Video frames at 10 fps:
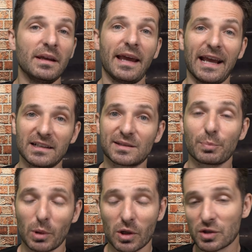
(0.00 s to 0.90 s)
and
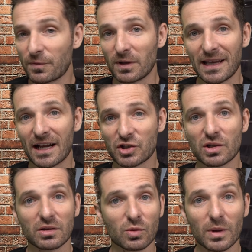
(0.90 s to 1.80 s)
splurge for the
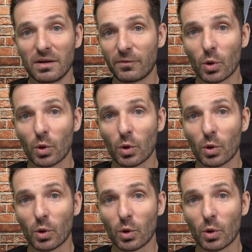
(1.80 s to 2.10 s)
extra $300 to